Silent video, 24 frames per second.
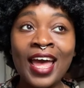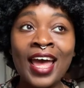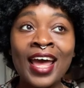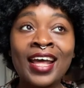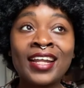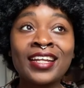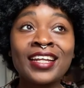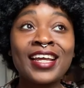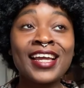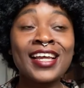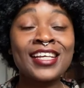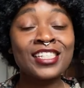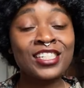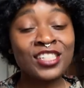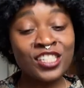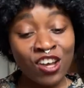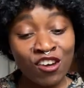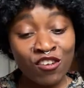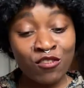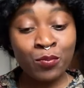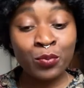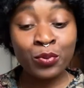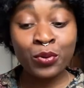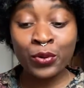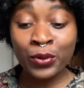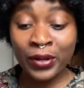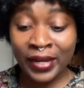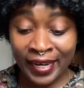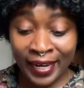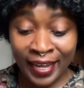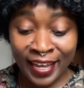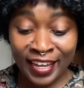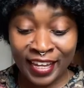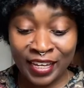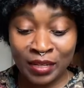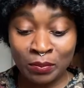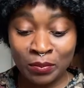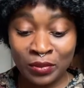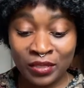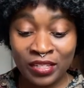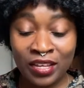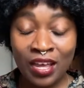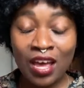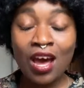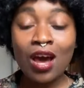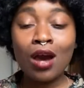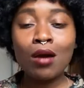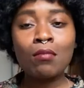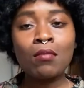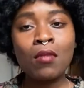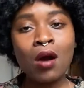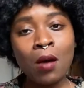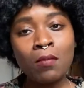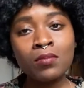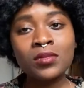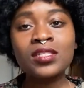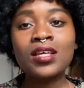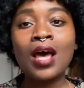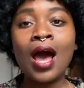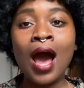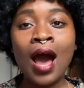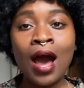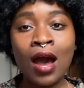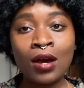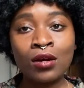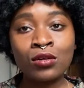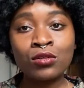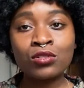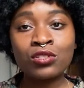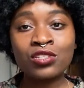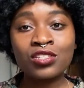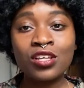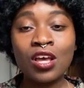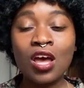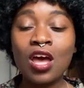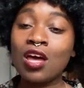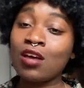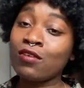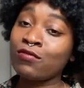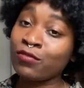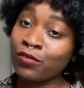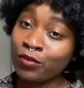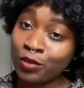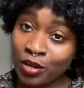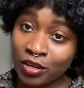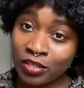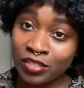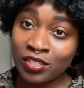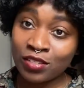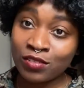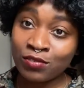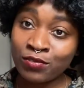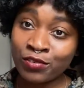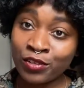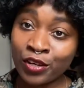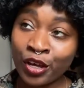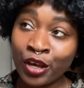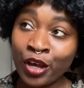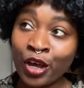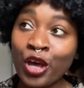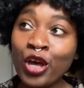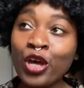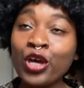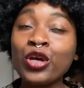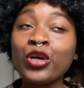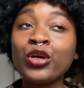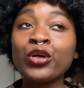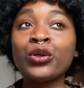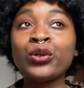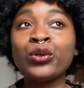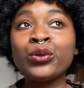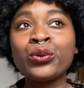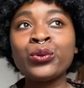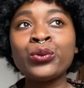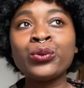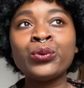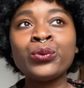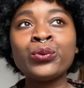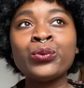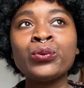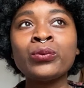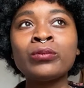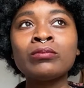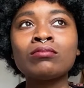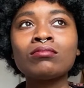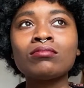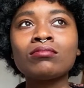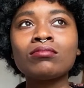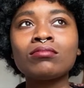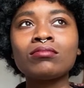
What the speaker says: and a self-proclaimed mom's house philosopher who